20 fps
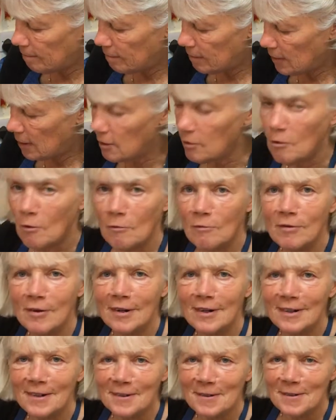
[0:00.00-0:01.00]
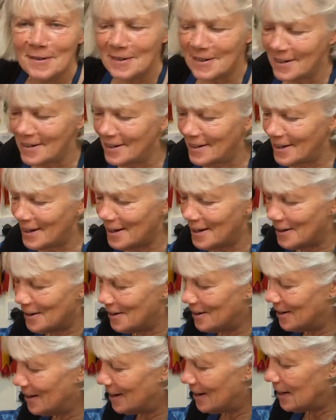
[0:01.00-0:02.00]
not very good
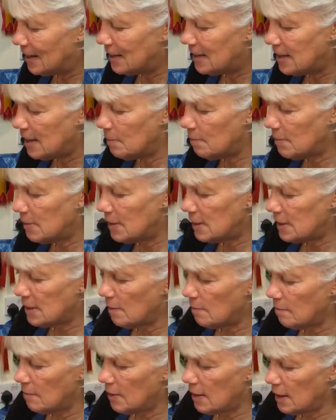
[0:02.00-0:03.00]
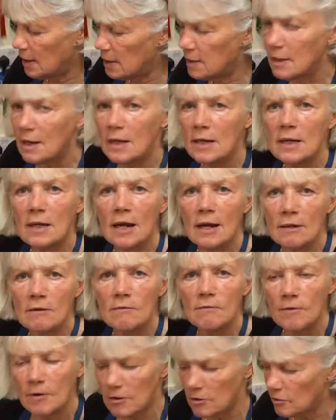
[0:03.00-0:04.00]
attempt at a
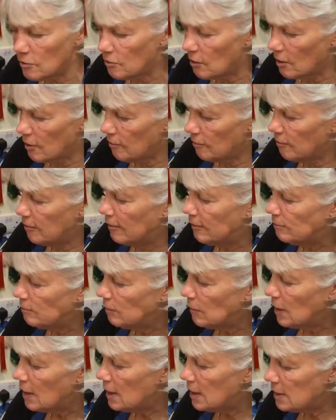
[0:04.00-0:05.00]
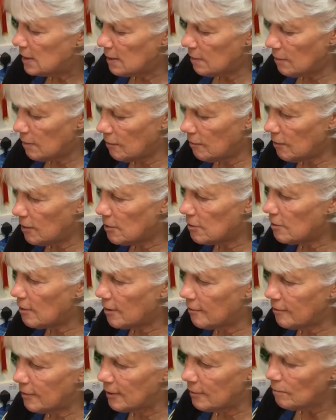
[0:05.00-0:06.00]
photograph, at something
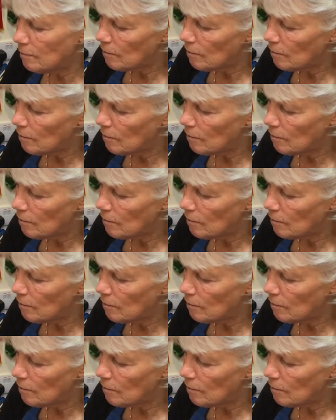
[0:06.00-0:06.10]
photographic.